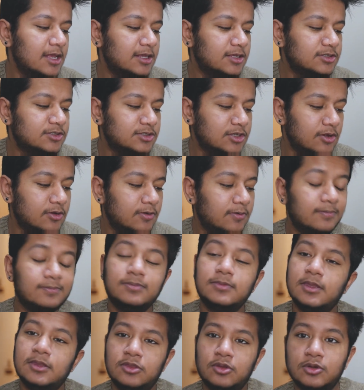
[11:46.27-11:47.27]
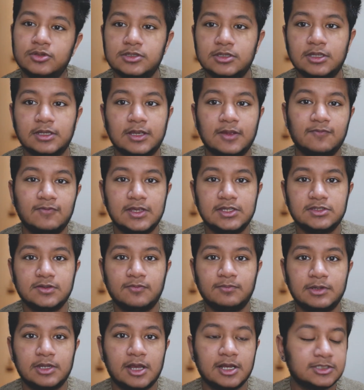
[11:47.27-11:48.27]
so those are the caveats
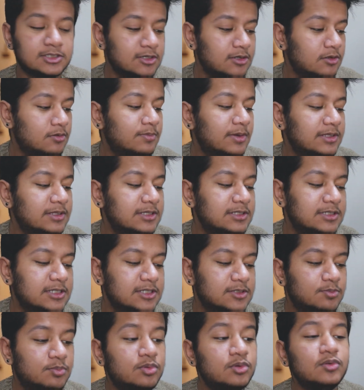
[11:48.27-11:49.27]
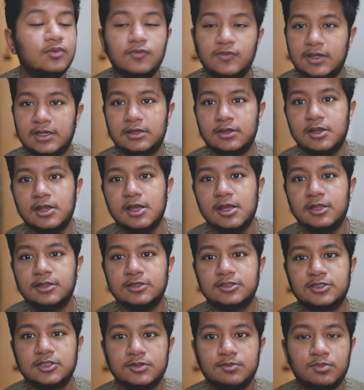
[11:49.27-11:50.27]
of minoxidil but this is proven
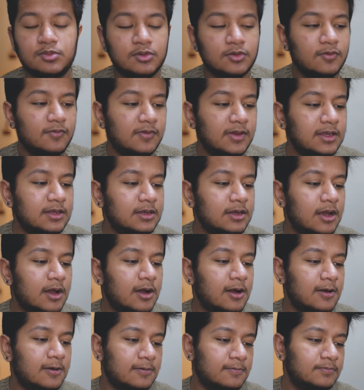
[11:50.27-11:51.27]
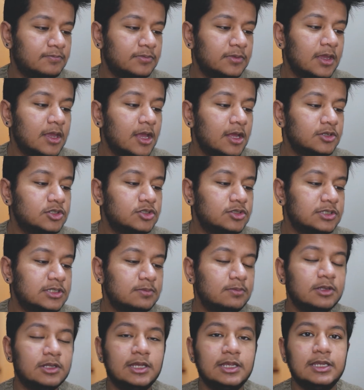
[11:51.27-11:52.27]
this is proven um, to
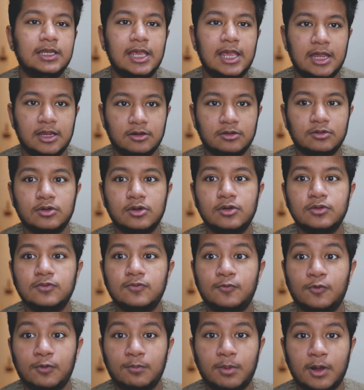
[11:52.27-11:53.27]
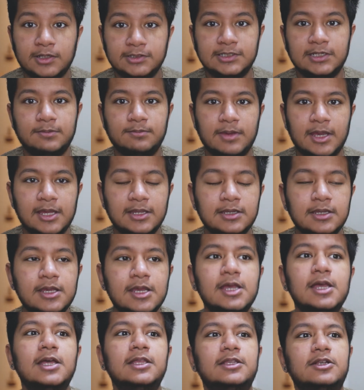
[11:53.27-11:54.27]
stimulate hair growth for balding men.
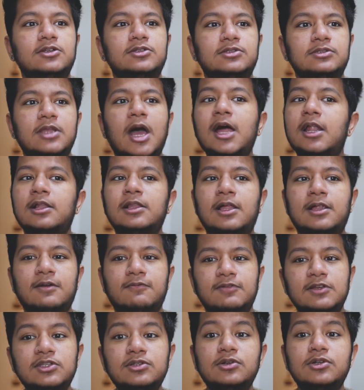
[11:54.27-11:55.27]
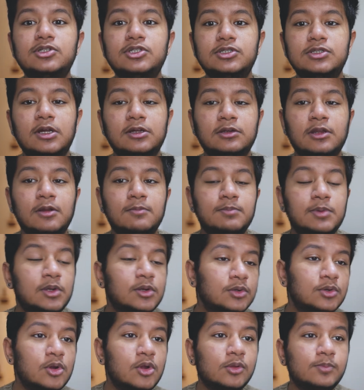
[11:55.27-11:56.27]
There's not a lot of research done on
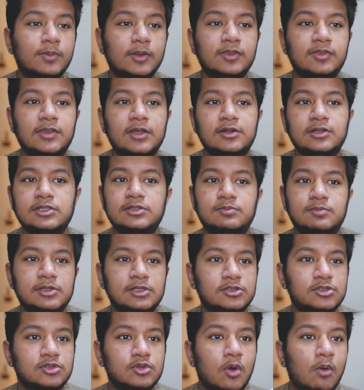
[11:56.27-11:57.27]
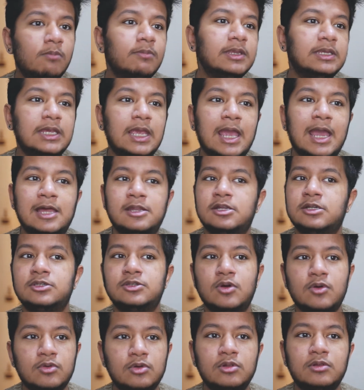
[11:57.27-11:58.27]
beard growth, but there's been so many
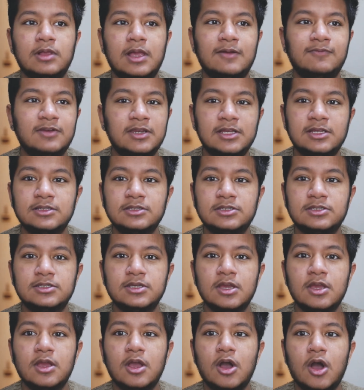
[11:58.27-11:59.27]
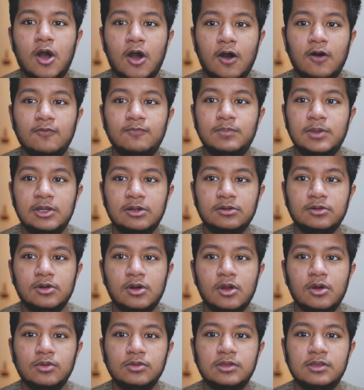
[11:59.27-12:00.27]
anecdotal evidence of beard
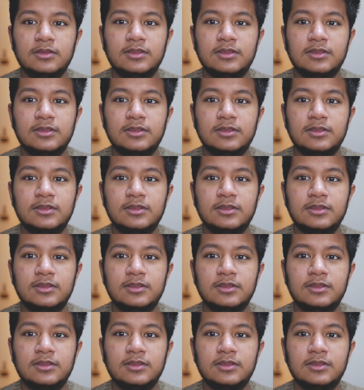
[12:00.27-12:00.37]
growth